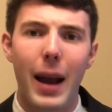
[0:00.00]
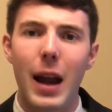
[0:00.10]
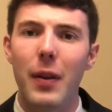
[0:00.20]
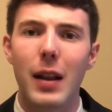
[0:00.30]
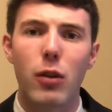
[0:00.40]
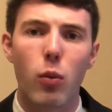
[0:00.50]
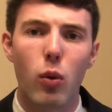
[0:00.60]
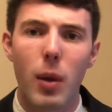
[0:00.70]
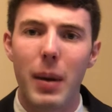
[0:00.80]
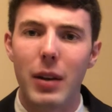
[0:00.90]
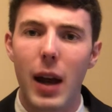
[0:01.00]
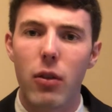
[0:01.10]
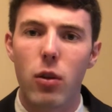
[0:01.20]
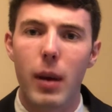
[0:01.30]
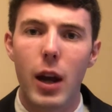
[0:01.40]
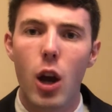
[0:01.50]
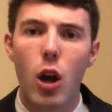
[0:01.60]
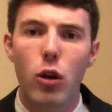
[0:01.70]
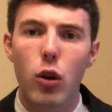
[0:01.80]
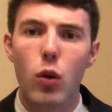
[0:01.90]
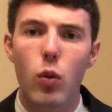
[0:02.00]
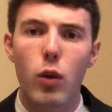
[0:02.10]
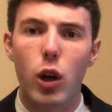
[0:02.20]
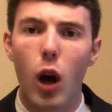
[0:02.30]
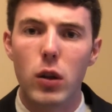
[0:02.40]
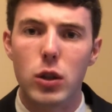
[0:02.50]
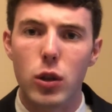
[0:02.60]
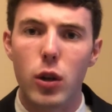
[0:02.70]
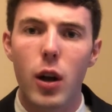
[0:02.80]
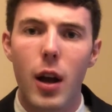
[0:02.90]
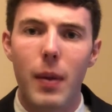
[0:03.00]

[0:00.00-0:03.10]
And I think that's a really big testament to the culture